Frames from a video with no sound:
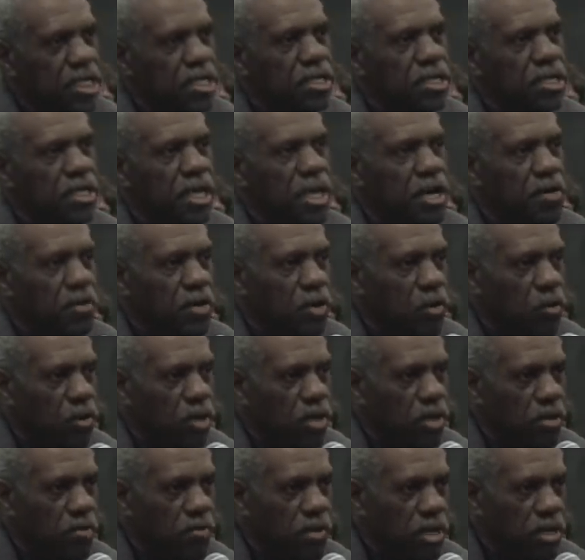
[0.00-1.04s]
in the area where
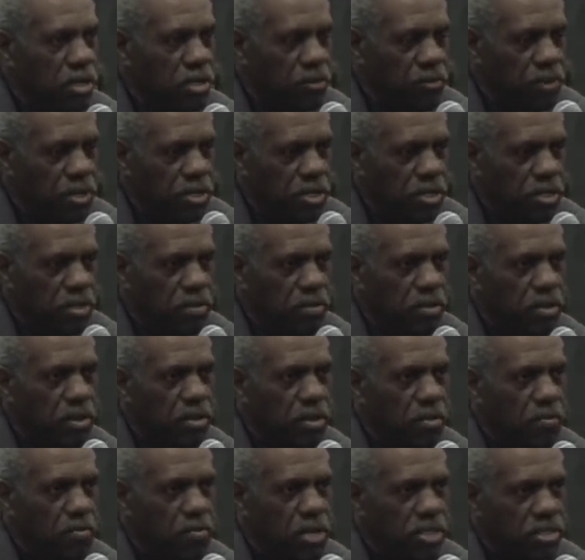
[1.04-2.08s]
the Mellon Arena
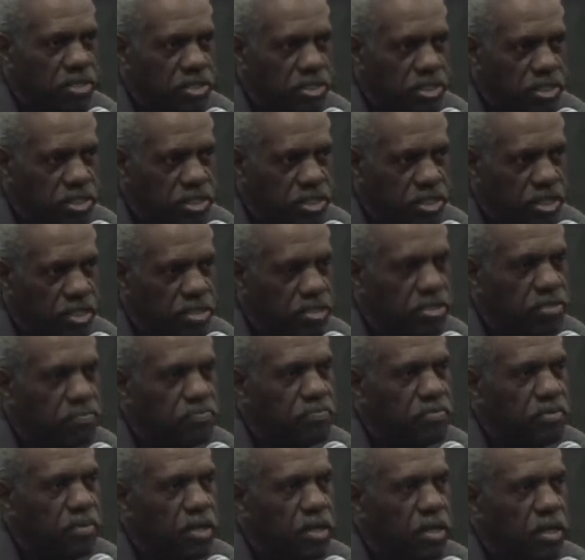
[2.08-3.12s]
presently sits.
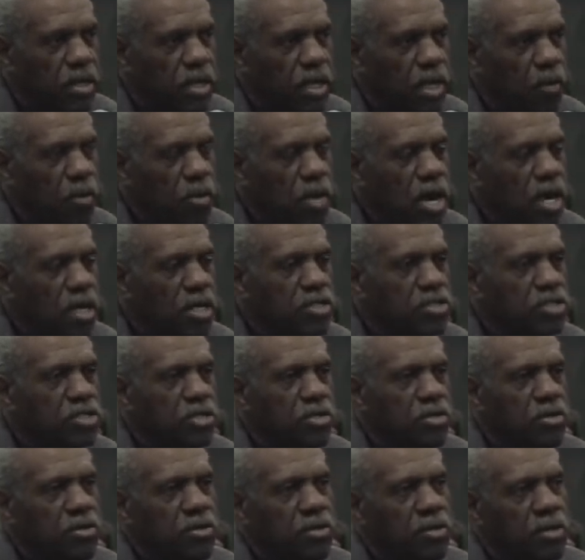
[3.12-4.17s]
And we are
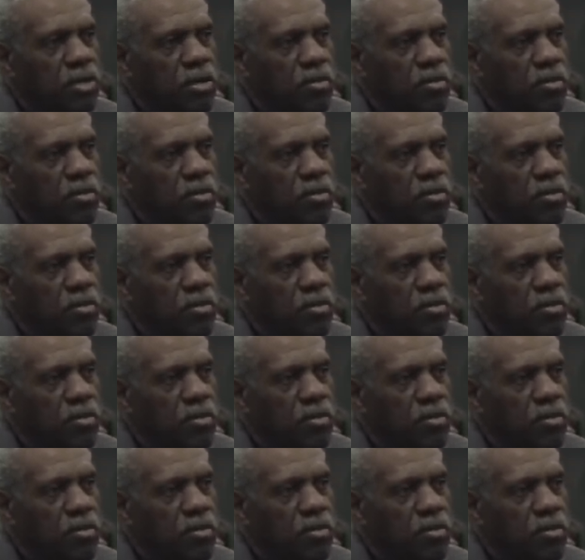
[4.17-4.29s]
concerned